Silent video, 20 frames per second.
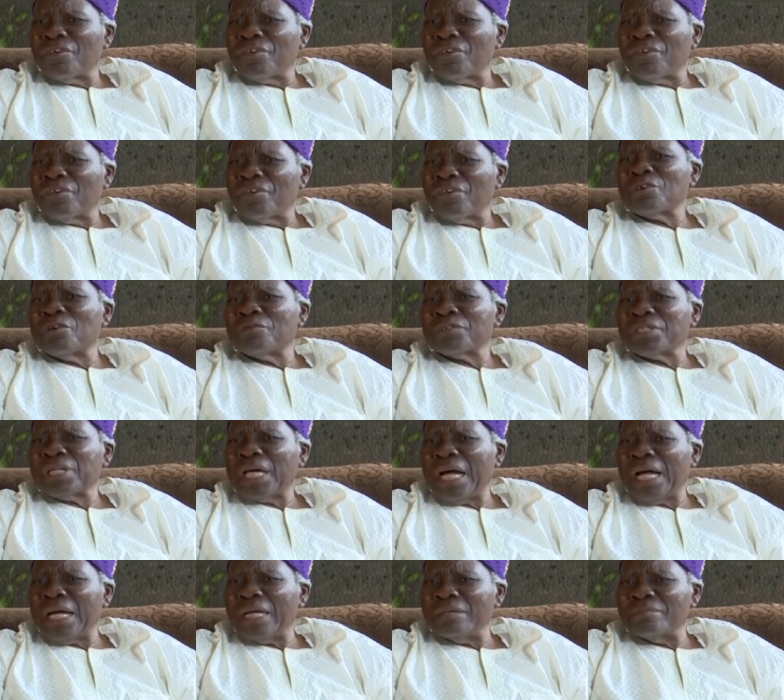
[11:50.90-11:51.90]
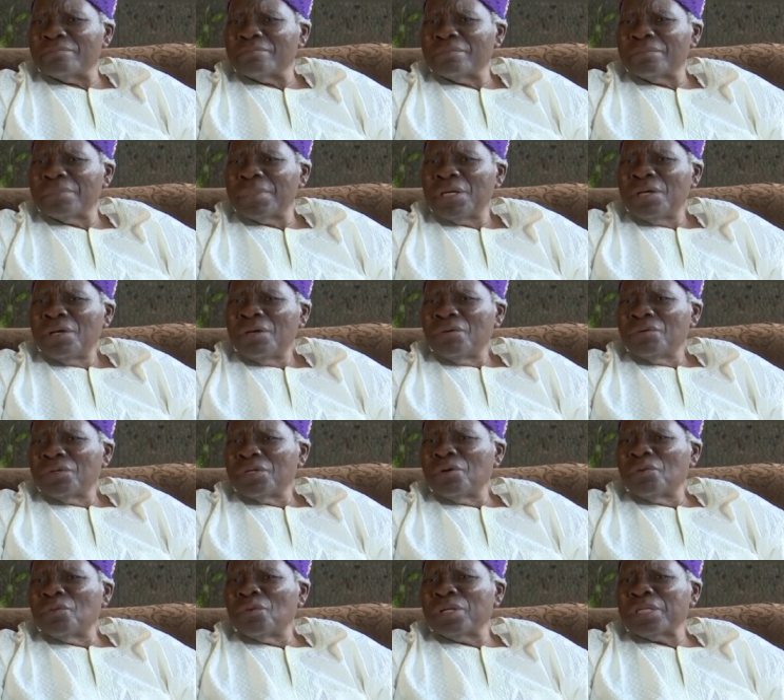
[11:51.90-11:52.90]
the rest of time we
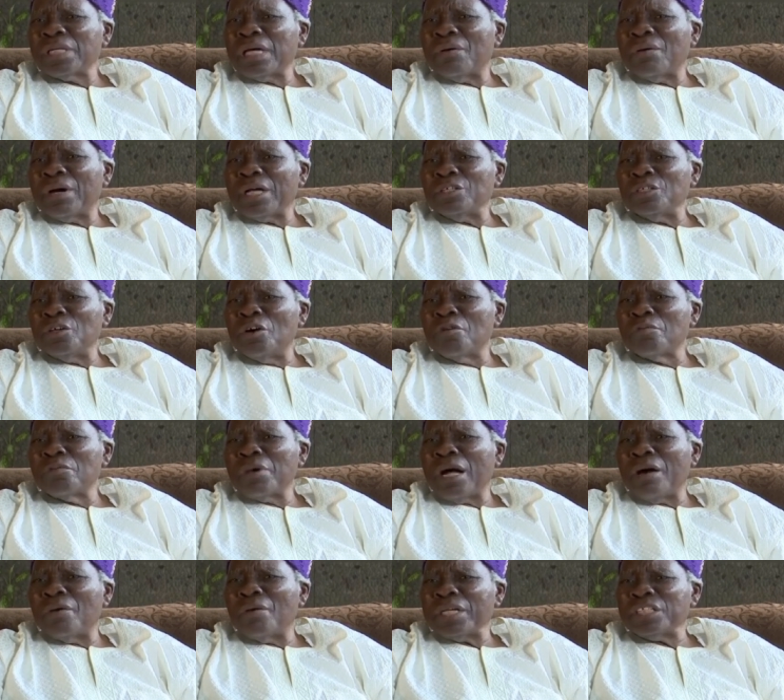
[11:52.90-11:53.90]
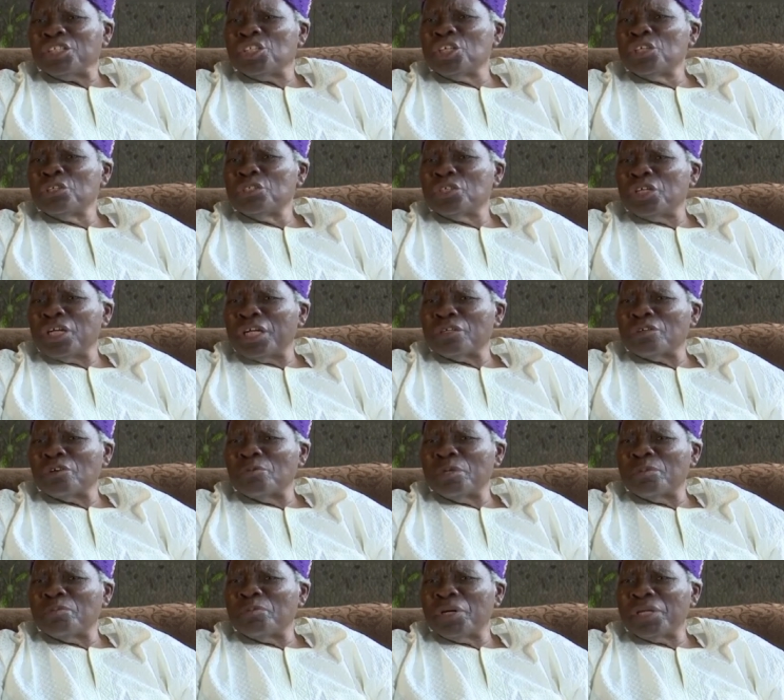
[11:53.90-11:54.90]
don't want our young, our children to
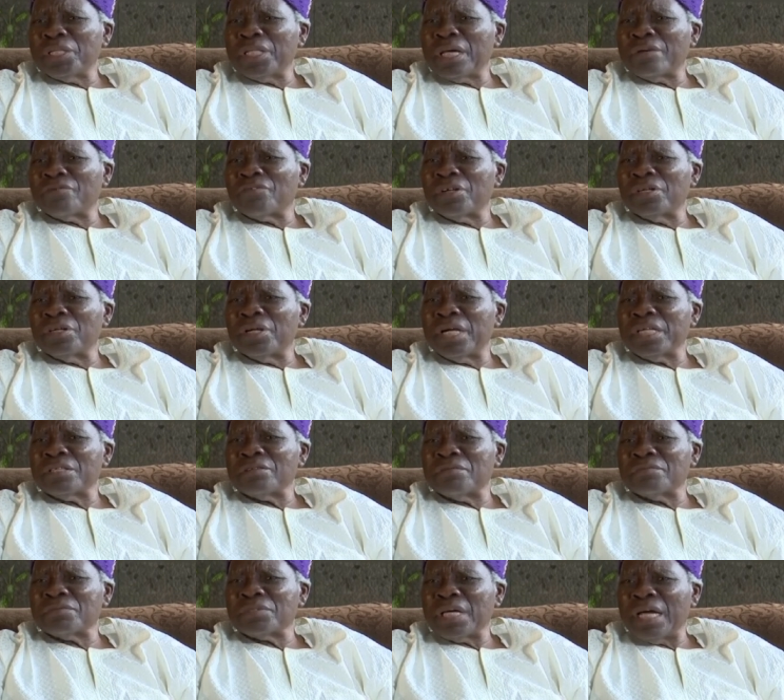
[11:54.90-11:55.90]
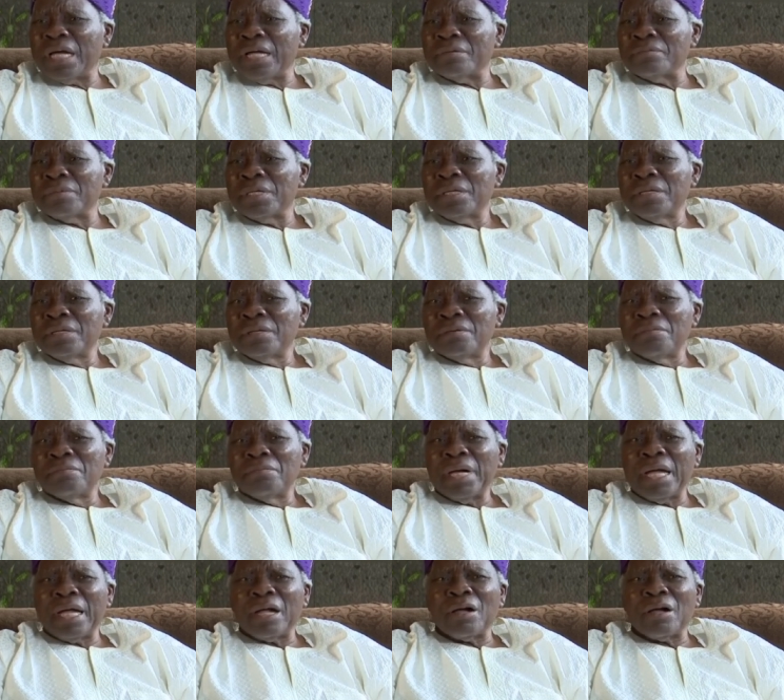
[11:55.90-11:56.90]
be bothered for the rest of time
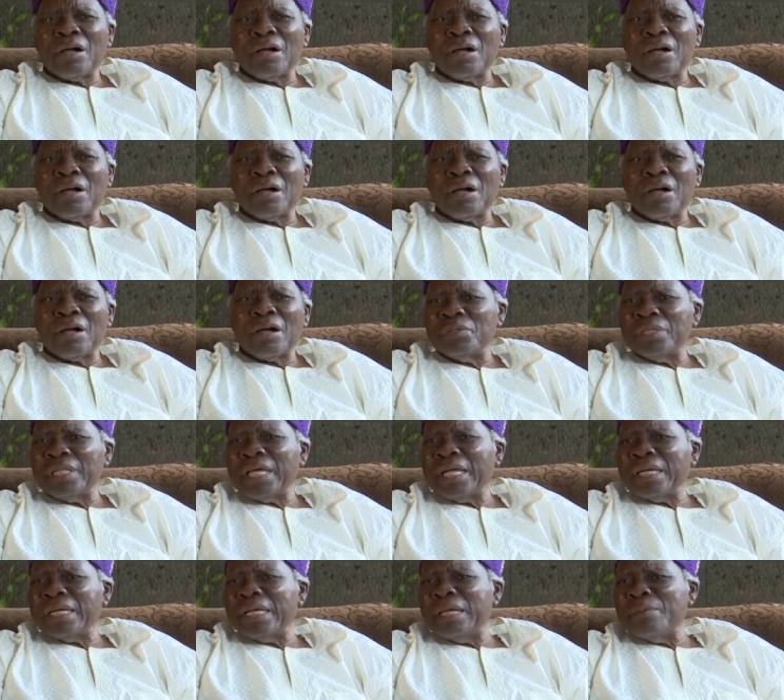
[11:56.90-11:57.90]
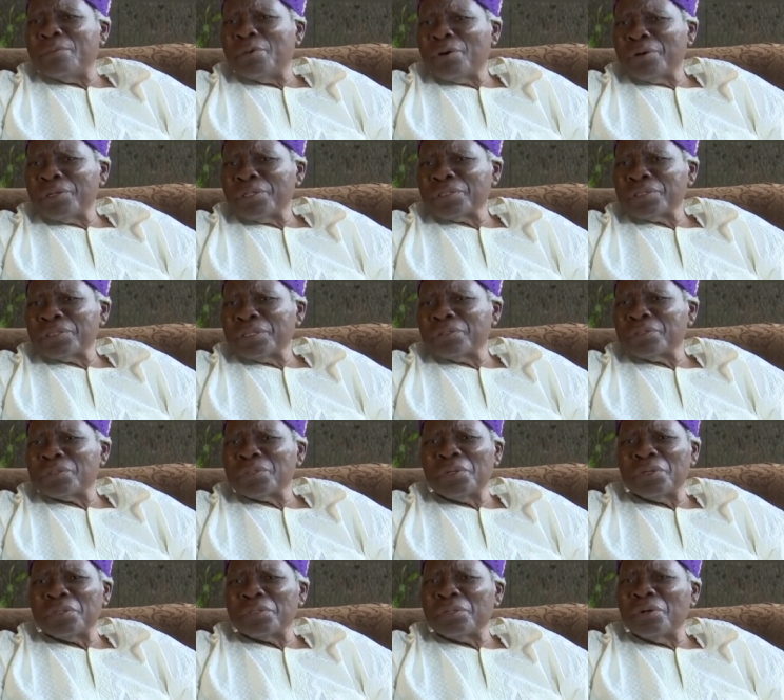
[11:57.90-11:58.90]
by conflict with their neighbors and
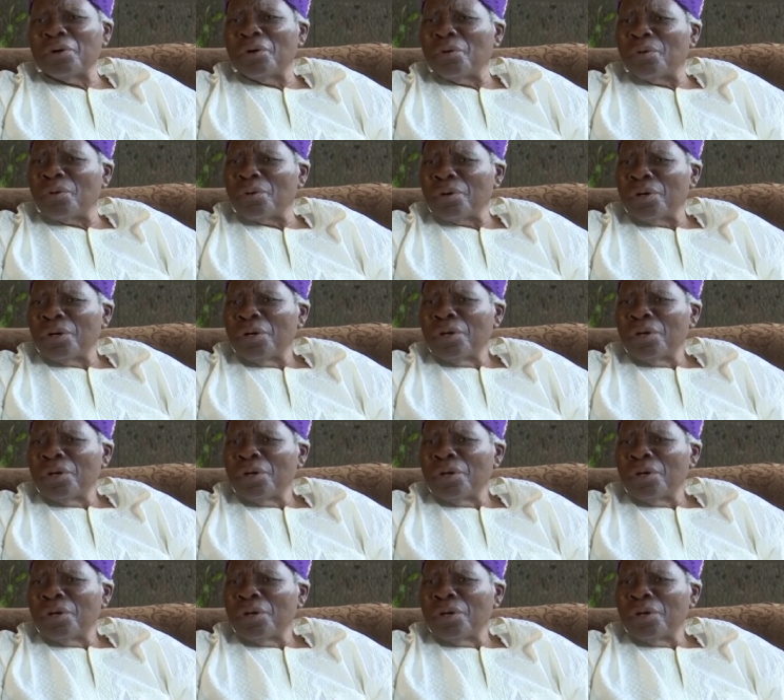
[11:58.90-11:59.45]
so on. No.